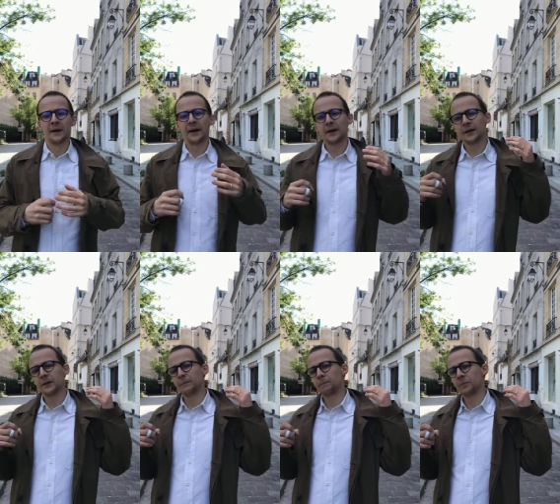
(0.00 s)

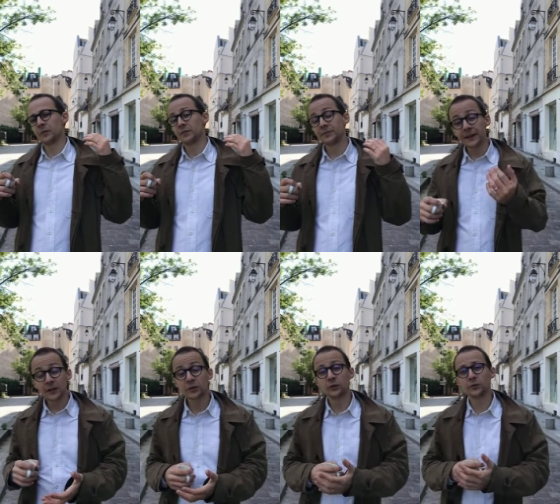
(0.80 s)
um,
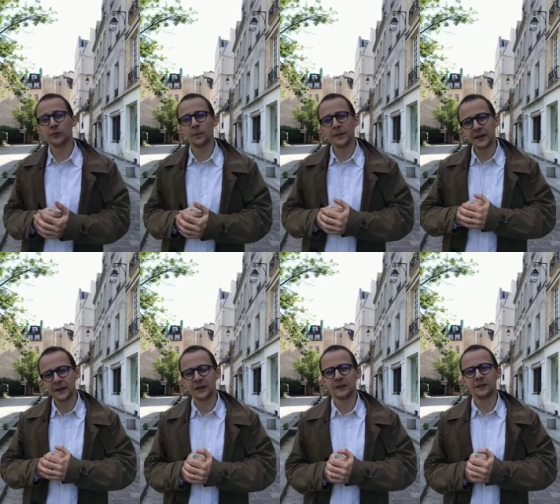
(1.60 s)
thank you for being
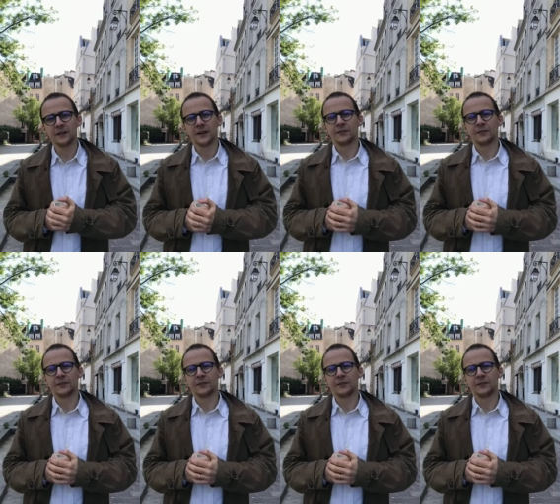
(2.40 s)
here.